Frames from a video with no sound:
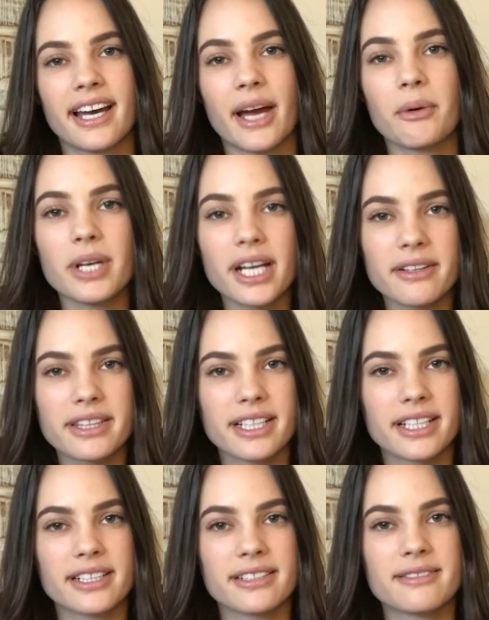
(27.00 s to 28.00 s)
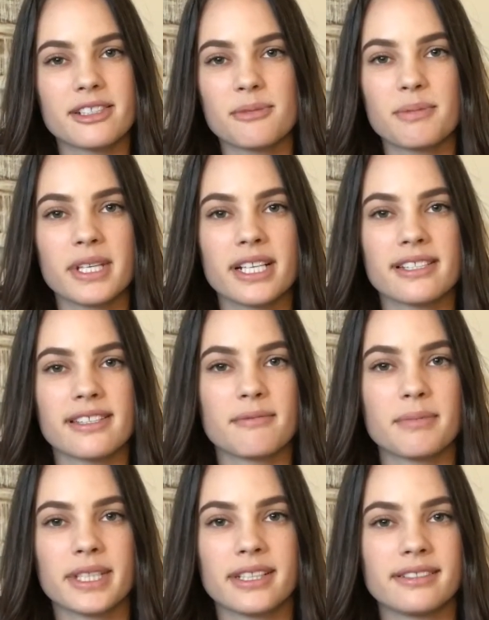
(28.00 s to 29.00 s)
I went out there just because
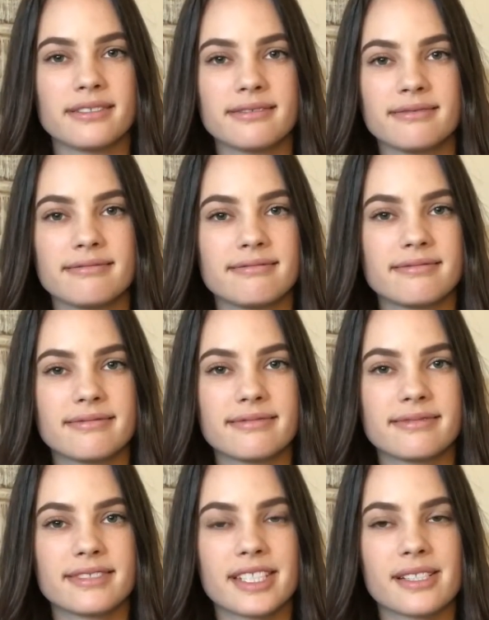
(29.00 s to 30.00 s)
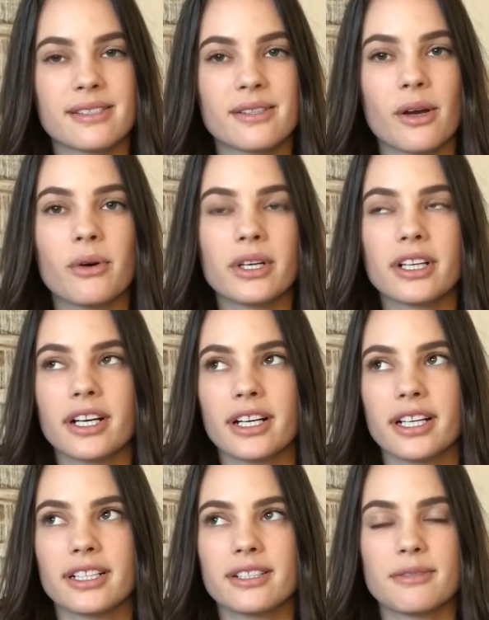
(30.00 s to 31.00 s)
I've been just so
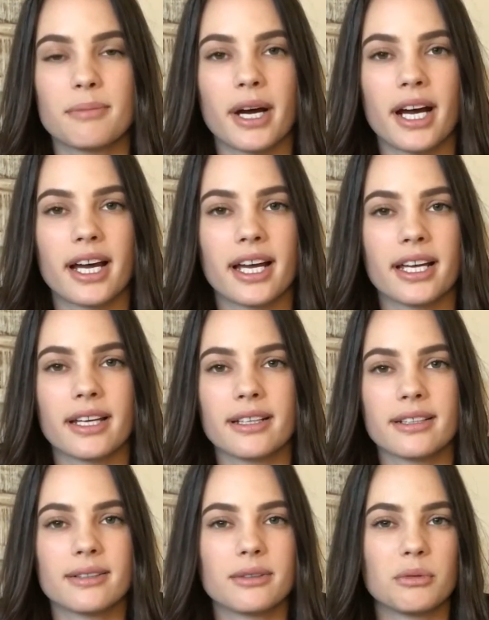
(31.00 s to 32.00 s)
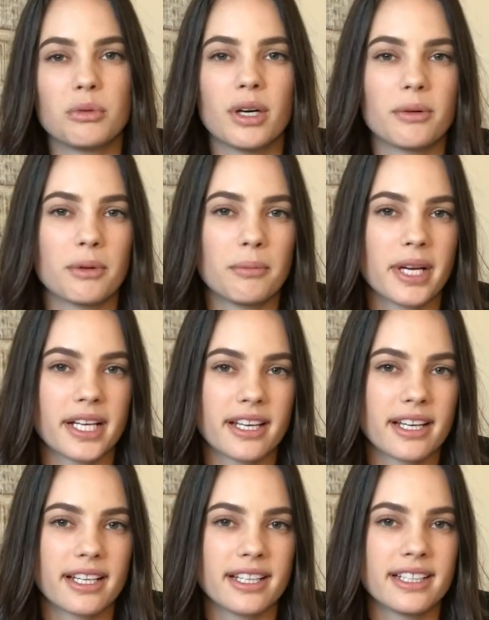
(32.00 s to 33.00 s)
encouraged by what
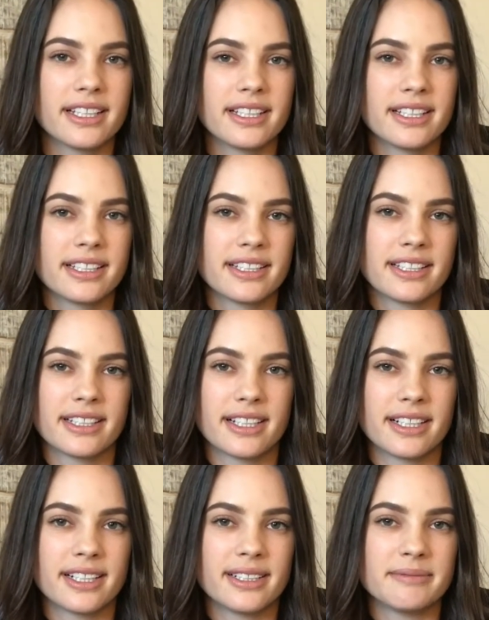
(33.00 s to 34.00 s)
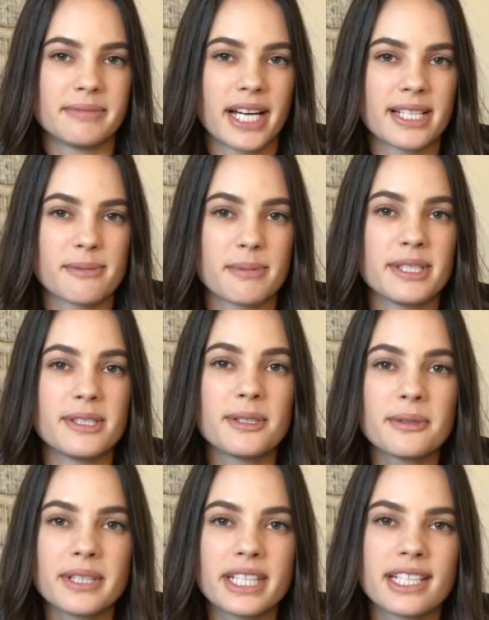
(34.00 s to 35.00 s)
Rebecca has been
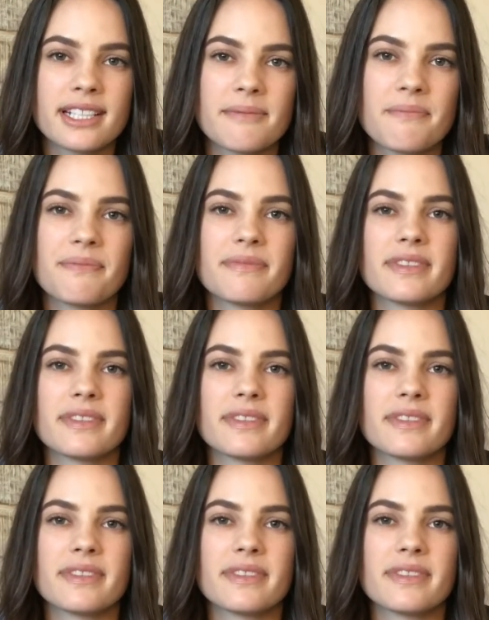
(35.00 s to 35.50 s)
doing.